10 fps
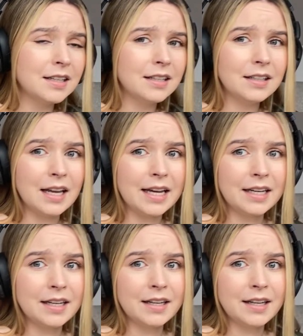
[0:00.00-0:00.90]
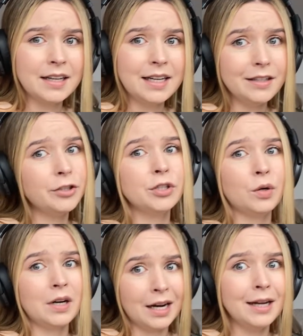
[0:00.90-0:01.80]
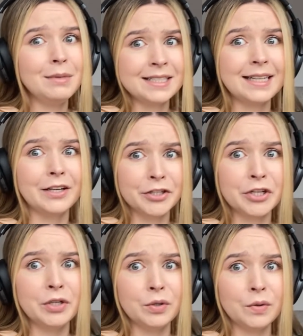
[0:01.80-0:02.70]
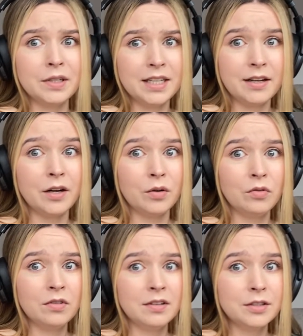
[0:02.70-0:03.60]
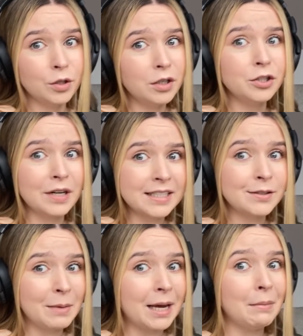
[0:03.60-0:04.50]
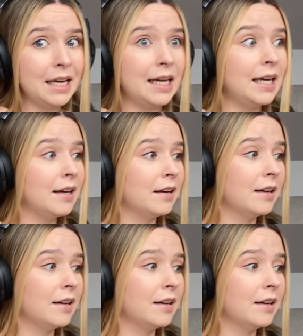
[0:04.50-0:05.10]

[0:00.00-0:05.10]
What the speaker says: Like, he's showing I'm a singer too, you know? Don't underestimate me.